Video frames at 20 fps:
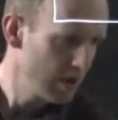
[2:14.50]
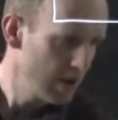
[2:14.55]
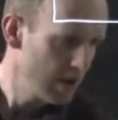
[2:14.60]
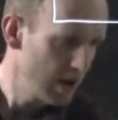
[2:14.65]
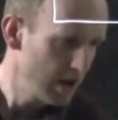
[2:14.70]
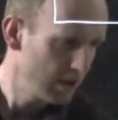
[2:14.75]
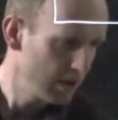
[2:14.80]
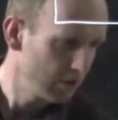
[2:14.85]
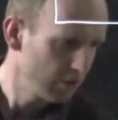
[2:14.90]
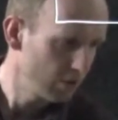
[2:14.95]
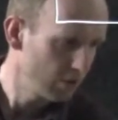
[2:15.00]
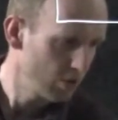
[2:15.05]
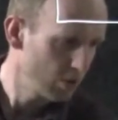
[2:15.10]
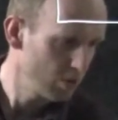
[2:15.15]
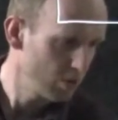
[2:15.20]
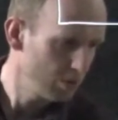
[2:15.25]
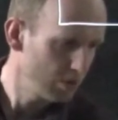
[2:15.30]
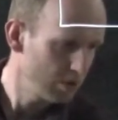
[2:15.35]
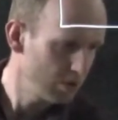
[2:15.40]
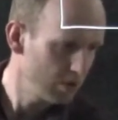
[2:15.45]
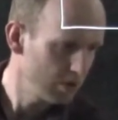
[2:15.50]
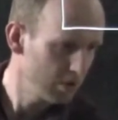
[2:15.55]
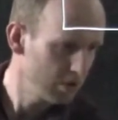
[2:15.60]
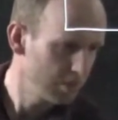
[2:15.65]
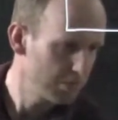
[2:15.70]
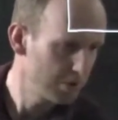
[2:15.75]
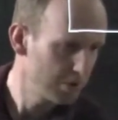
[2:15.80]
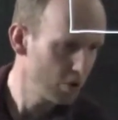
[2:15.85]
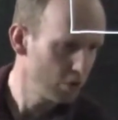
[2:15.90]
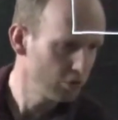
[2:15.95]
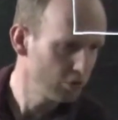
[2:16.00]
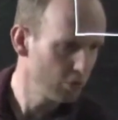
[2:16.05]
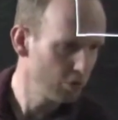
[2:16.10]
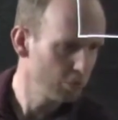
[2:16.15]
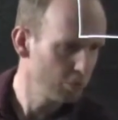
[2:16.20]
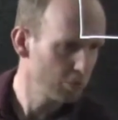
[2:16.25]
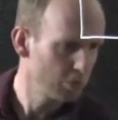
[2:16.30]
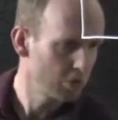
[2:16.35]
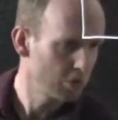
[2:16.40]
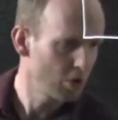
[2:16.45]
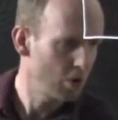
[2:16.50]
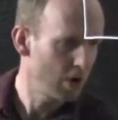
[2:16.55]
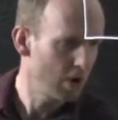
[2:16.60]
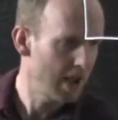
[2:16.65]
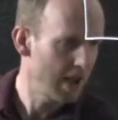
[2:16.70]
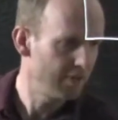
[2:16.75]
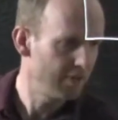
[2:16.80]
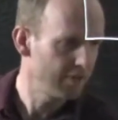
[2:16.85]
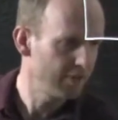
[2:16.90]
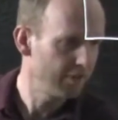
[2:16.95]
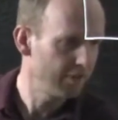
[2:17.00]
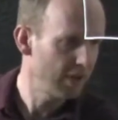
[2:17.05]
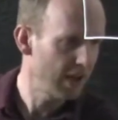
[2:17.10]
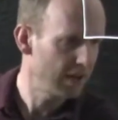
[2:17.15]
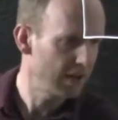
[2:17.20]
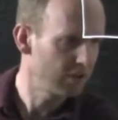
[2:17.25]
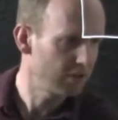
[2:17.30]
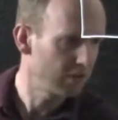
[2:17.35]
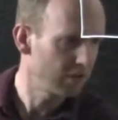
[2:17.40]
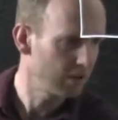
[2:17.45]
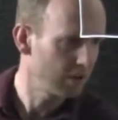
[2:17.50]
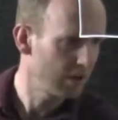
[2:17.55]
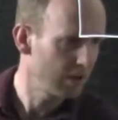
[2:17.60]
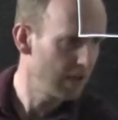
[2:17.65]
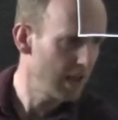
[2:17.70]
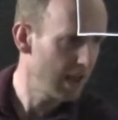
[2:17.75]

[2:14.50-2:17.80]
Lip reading: And so the proton will go ever faster,